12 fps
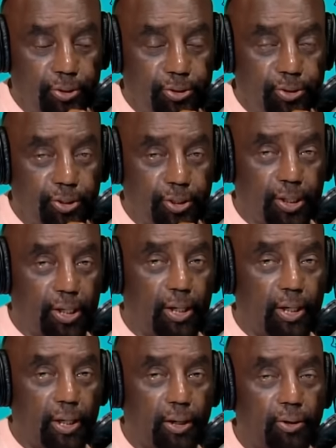You could have
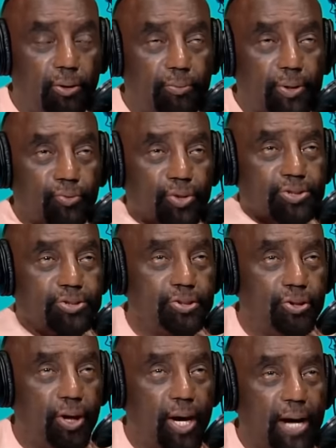gone home. It wasn't
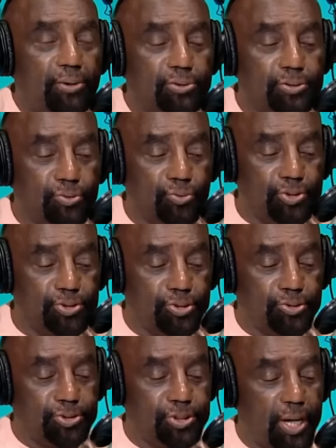your house. It
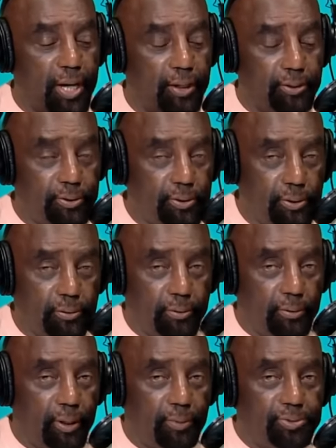wasn't your child.
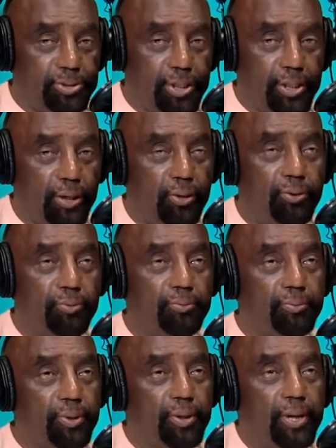I'm staying
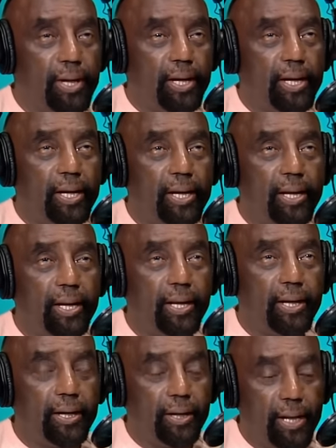home
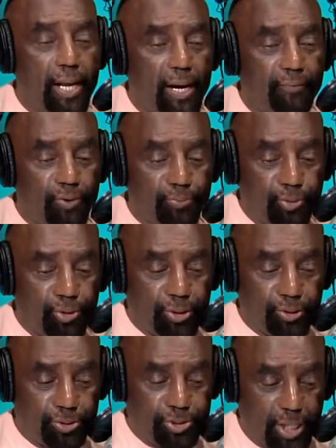and have her
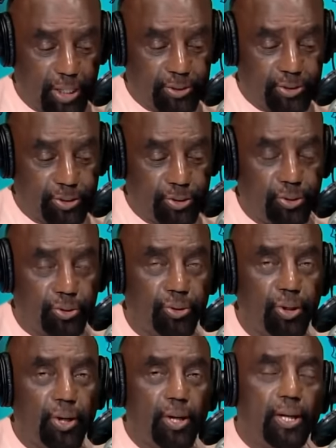bring your child to you.
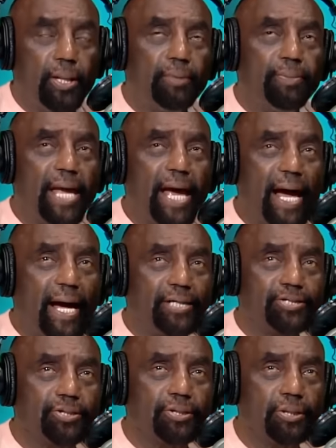Let me
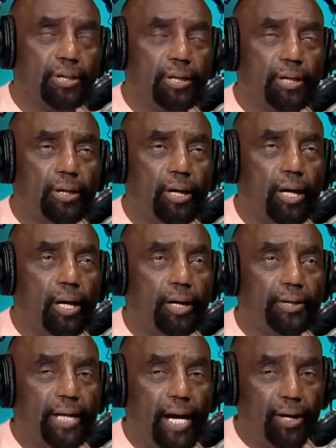ask,
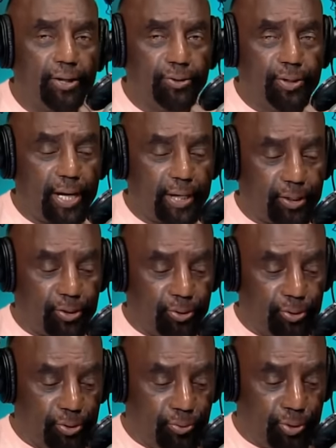now you got to
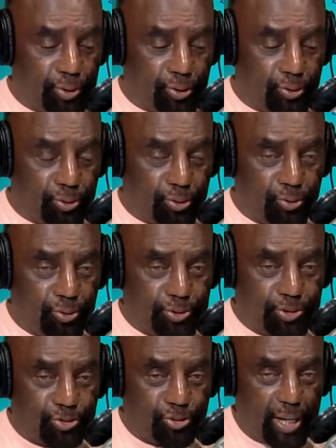go, you want to go to court
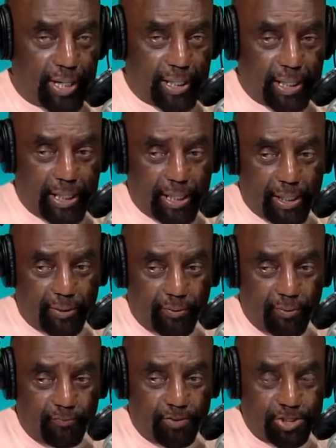to try to get
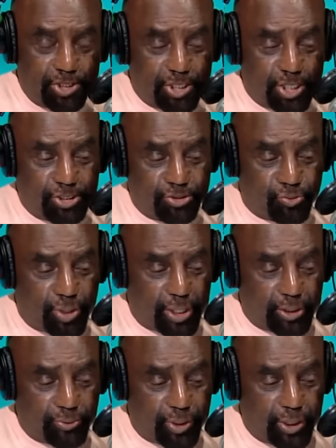visitation
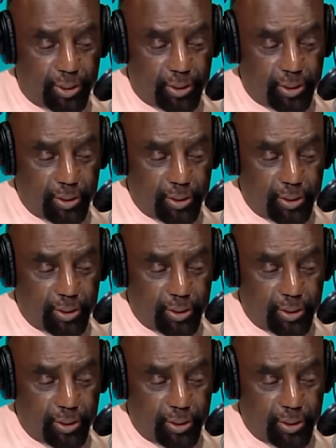rights, right?